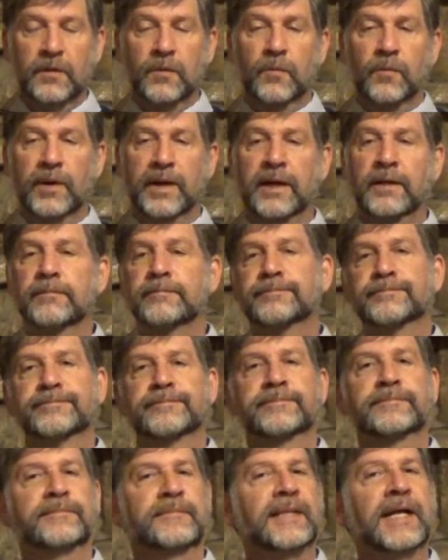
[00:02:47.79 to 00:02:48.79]
Well,
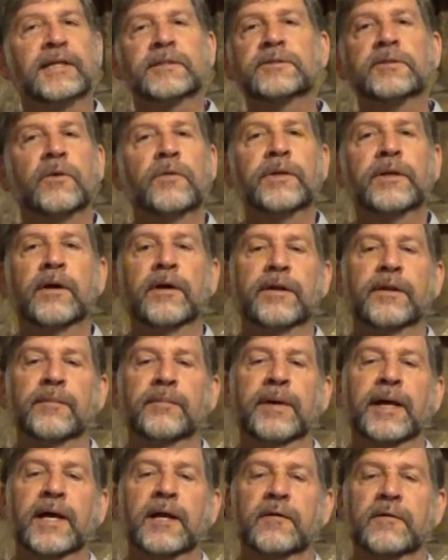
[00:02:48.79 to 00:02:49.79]
that's only on the
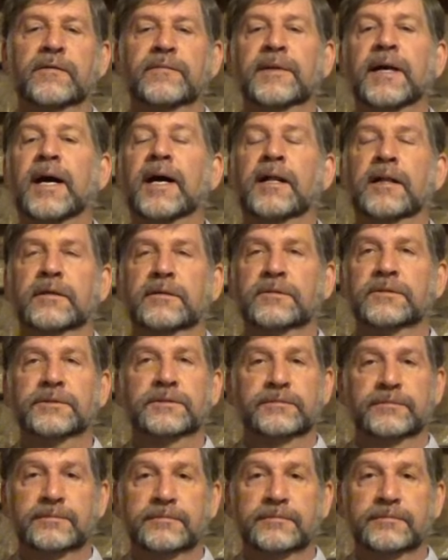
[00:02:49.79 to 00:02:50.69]
matter of dollars.